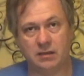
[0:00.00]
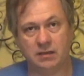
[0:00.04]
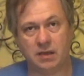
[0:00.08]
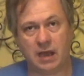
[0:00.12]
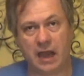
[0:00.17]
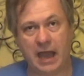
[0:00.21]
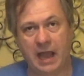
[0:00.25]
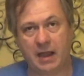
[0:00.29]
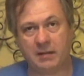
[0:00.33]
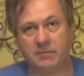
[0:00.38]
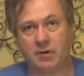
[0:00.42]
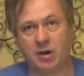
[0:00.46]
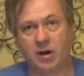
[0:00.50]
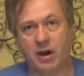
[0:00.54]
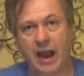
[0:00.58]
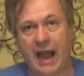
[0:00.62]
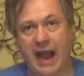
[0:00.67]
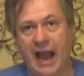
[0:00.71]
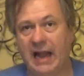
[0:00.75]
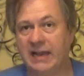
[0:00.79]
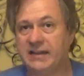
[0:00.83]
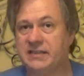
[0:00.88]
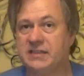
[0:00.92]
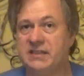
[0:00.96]
Hammer
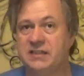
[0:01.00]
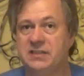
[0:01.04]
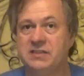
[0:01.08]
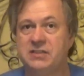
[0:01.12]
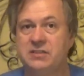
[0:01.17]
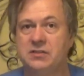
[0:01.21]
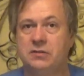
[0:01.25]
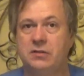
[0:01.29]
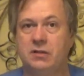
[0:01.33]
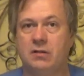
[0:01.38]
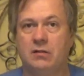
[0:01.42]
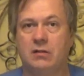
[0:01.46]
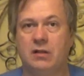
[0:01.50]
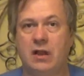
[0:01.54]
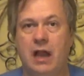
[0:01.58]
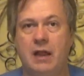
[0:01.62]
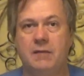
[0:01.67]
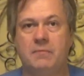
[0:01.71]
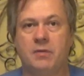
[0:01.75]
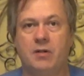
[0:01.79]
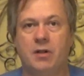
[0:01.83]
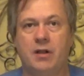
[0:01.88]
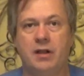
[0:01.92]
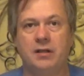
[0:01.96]
access to their
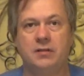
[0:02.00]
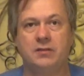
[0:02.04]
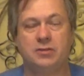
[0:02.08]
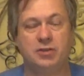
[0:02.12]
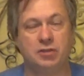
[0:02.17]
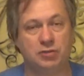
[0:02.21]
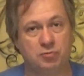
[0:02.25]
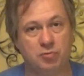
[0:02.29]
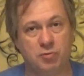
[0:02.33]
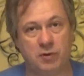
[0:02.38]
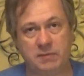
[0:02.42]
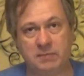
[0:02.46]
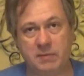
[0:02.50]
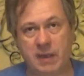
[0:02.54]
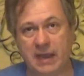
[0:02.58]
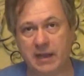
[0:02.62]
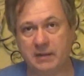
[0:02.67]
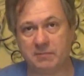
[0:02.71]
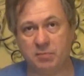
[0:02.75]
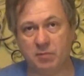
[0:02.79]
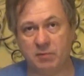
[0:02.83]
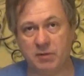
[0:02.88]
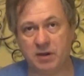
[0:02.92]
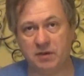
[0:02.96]
library to remake
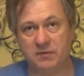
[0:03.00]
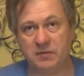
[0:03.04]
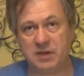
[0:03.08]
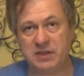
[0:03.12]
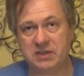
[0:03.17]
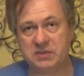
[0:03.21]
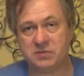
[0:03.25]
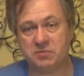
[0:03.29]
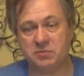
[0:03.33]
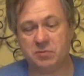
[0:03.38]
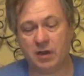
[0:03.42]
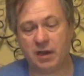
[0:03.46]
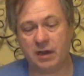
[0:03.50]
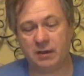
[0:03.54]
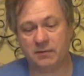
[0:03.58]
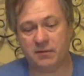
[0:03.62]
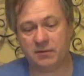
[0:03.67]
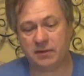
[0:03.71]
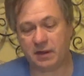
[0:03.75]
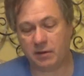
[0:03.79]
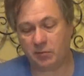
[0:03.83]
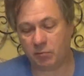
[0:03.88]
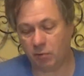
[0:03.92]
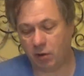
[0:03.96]
movies, whatever
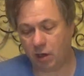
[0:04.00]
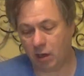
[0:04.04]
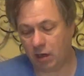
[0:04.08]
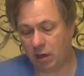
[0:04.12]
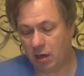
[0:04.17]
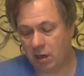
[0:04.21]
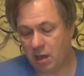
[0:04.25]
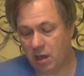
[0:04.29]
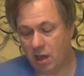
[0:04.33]
they want.